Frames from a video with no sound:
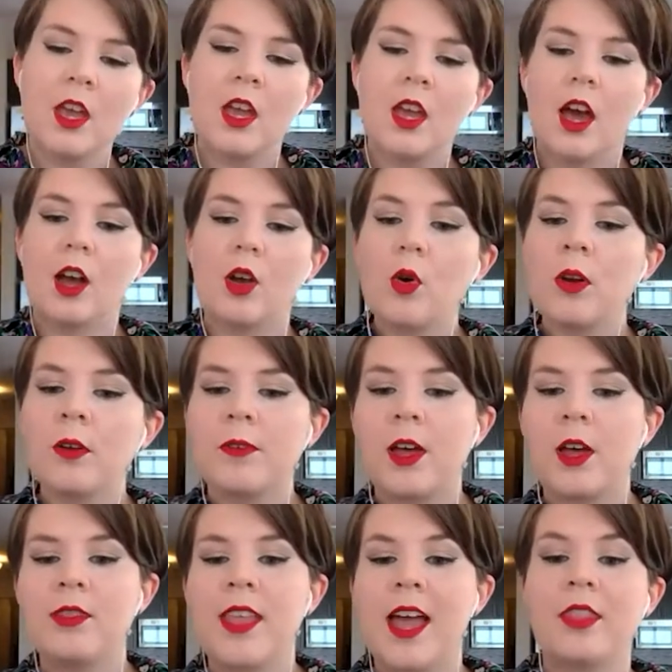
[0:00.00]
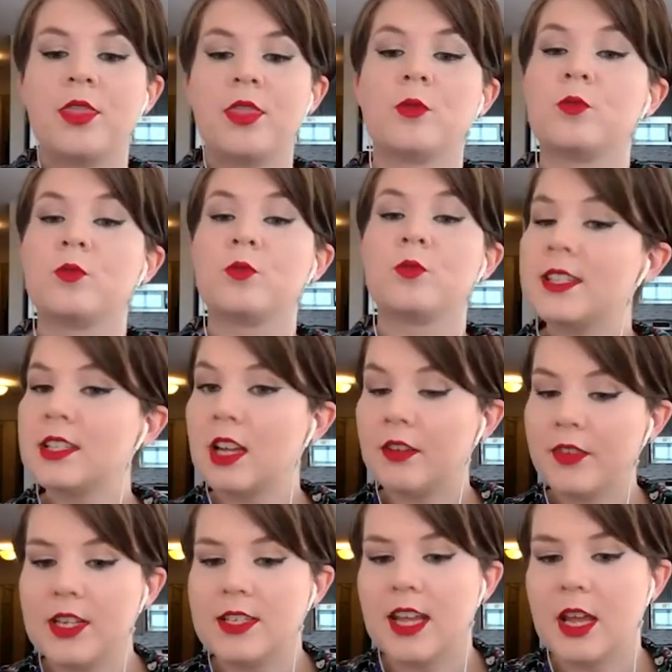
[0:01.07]
a court found that the risk of
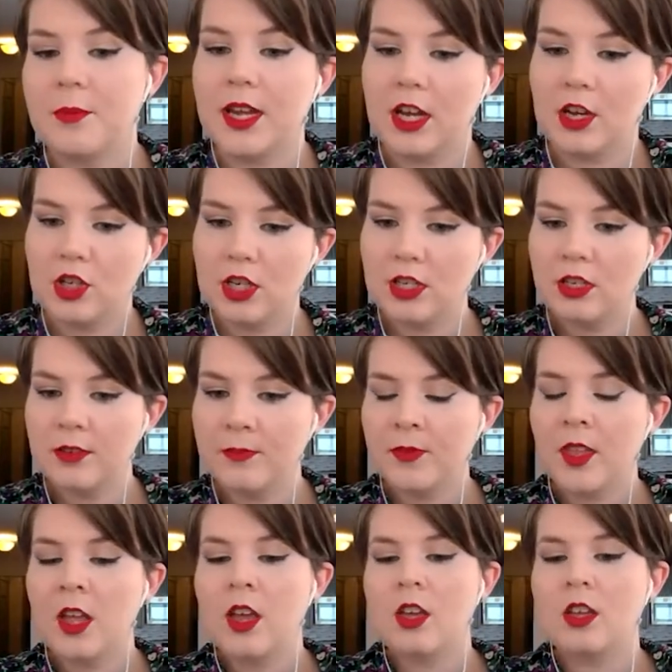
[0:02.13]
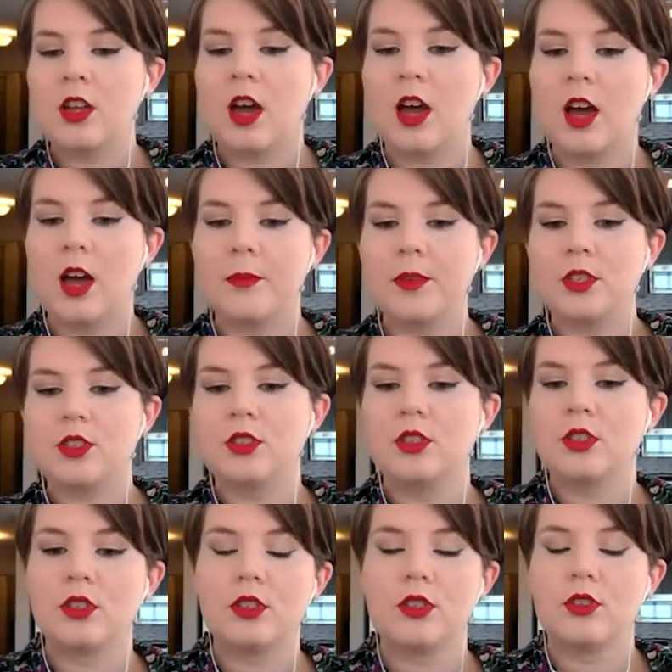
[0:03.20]
contamination
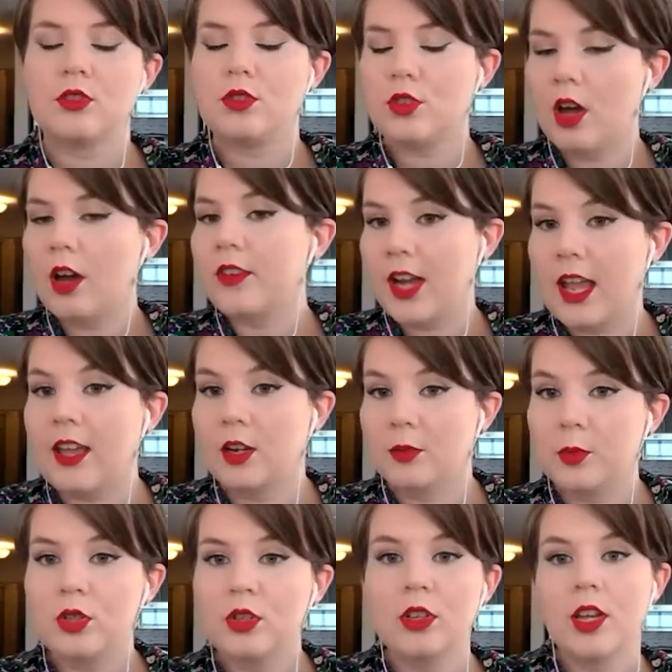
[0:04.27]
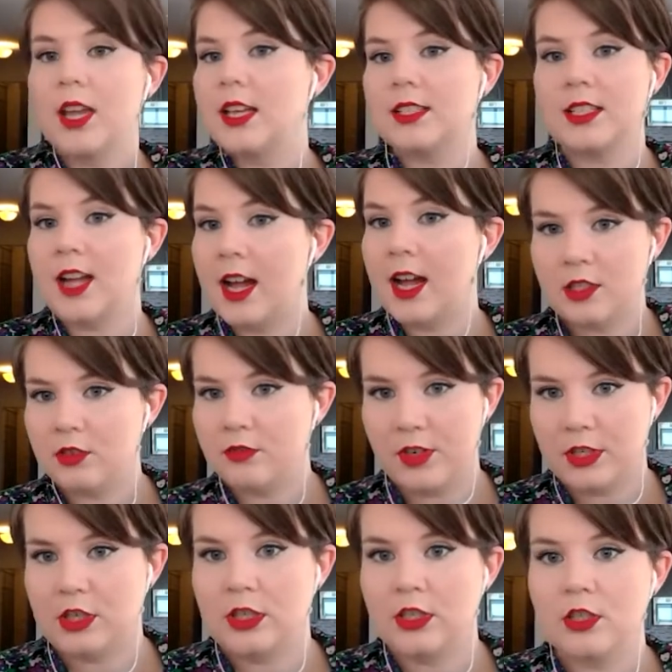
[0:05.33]
of an animal is not
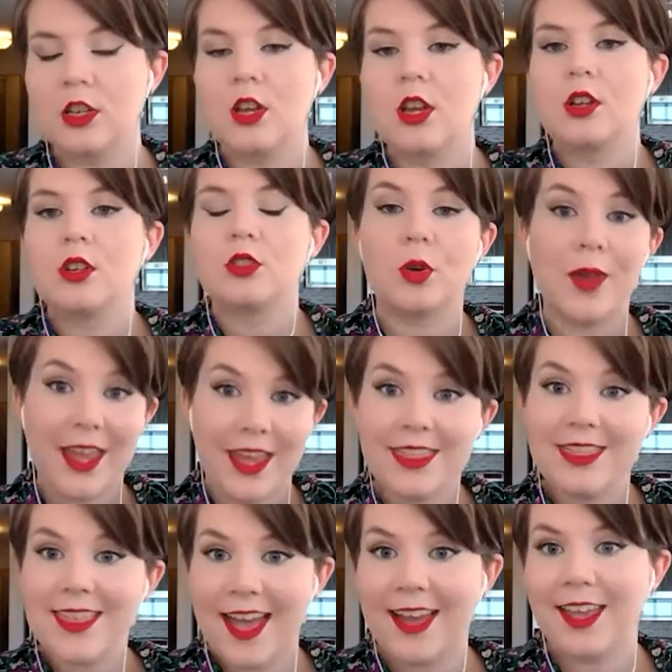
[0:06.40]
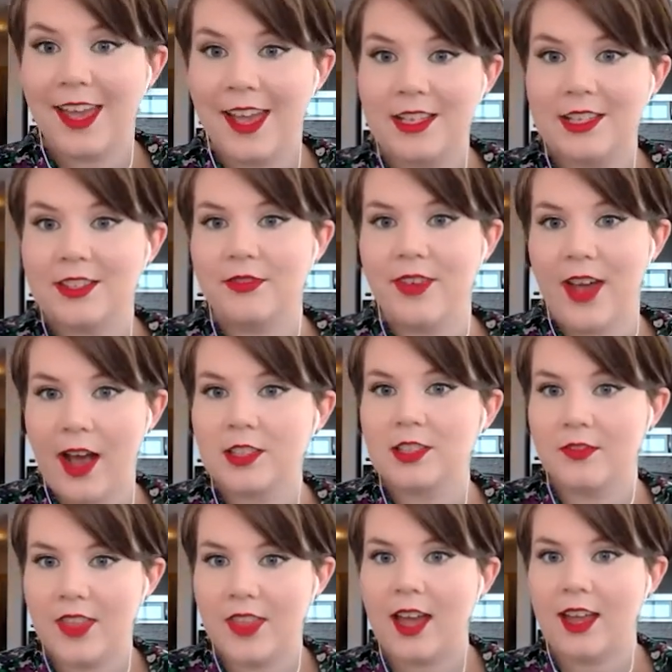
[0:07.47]
sufficient. So in that case, the facts of
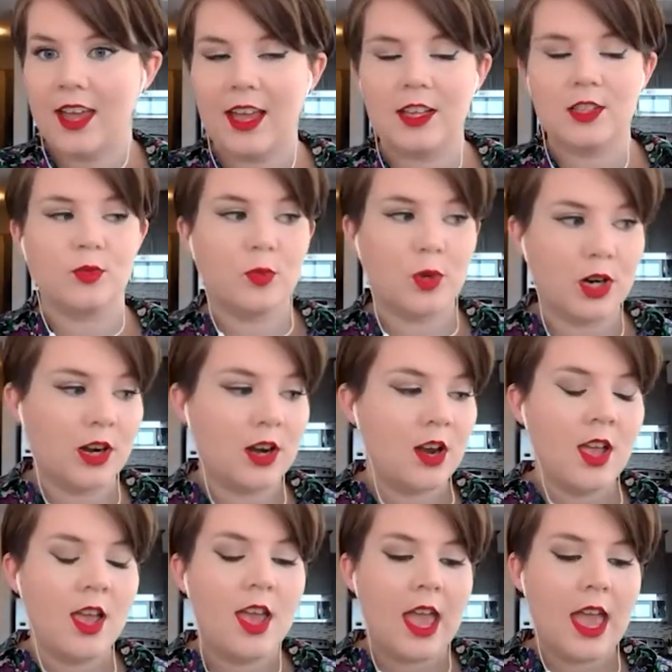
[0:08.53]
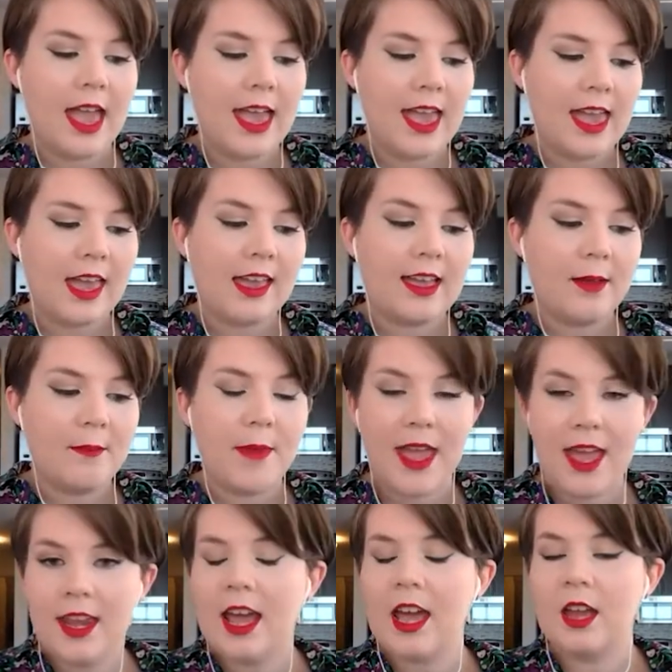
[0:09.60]
that case were a
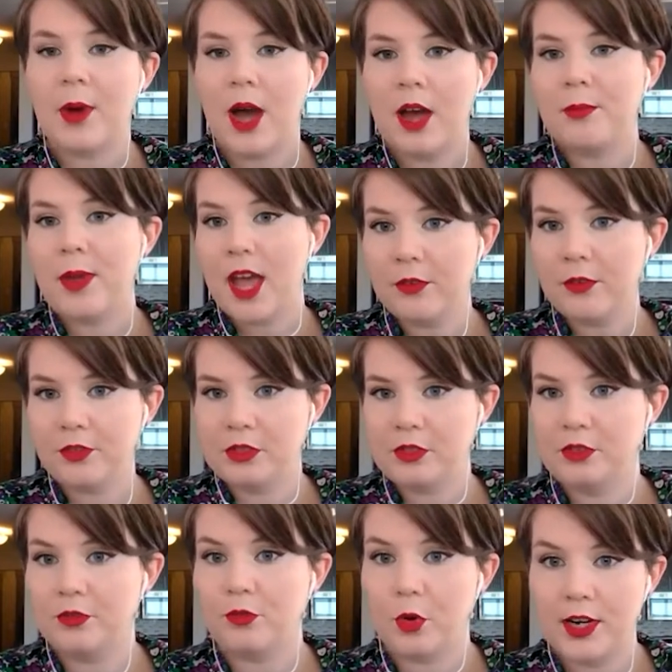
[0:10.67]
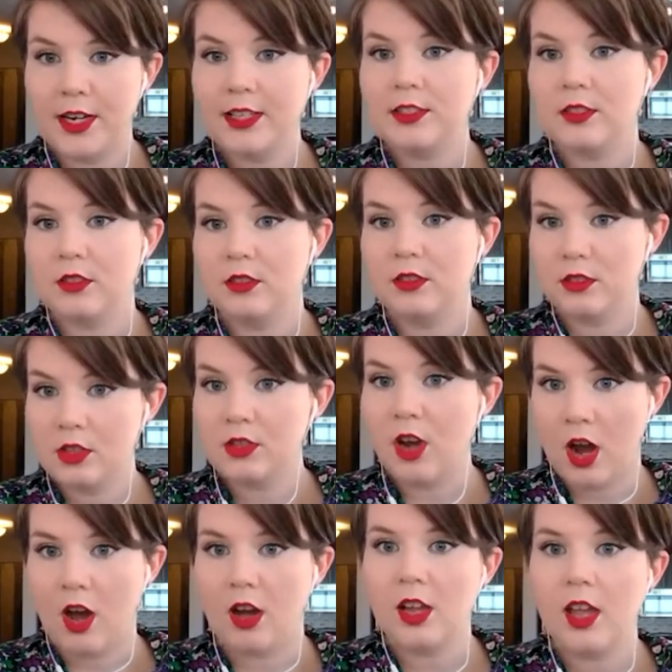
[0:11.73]
man had bought pet food for his
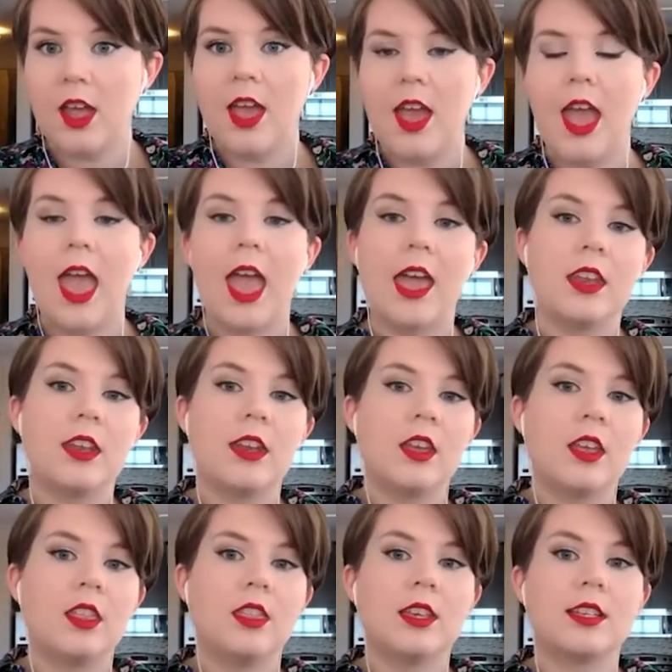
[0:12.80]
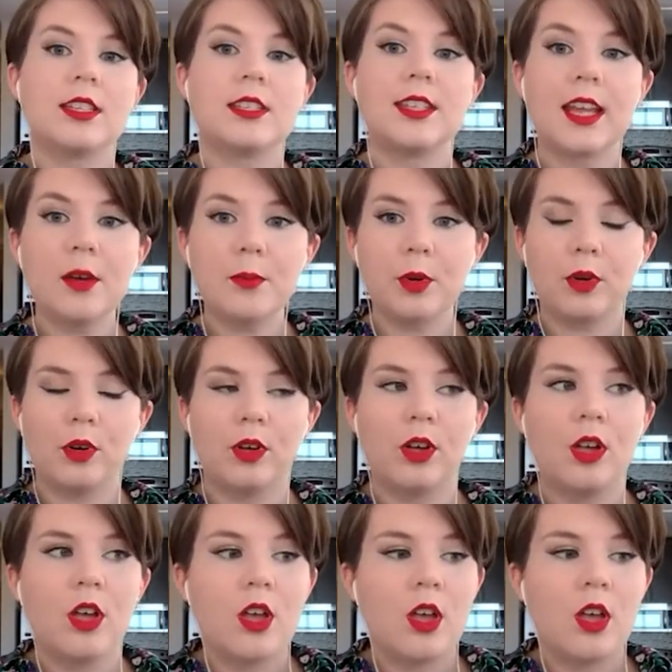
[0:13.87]
dog, and the sample